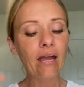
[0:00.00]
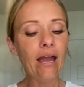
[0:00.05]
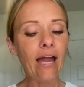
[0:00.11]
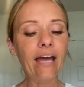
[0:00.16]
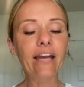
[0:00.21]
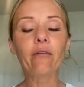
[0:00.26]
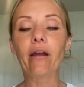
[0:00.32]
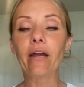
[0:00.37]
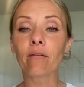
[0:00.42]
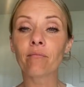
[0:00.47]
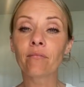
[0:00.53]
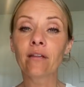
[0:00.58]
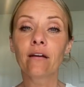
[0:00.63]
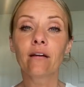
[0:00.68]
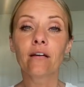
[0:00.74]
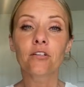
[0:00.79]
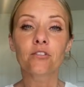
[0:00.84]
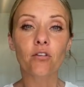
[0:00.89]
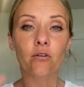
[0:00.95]
anyway
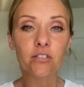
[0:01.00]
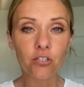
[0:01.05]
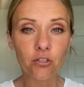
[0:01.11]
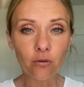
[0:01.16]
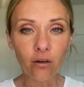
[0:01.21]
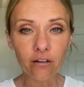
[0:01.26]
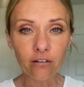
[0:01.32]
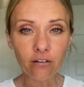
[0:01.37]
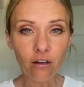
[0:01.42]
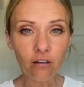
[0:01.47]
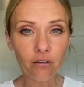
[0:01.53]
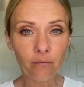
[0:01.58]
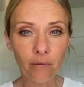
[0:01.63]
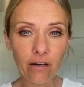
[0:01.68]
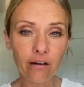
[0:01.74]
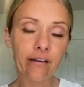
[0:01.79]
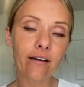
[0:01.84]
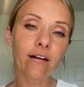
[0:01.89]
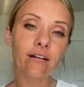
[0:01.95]
so a $200
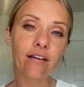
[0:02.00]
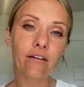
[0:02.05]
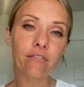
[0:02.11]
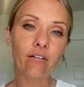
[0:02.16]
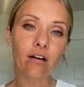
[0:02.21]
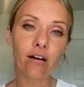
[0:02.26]
marriott gift